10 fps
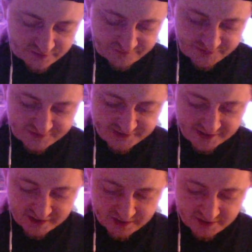of the
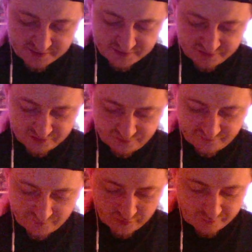second gate stilled
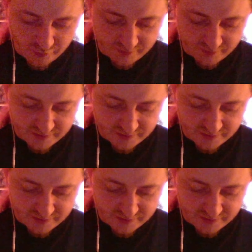for a moment,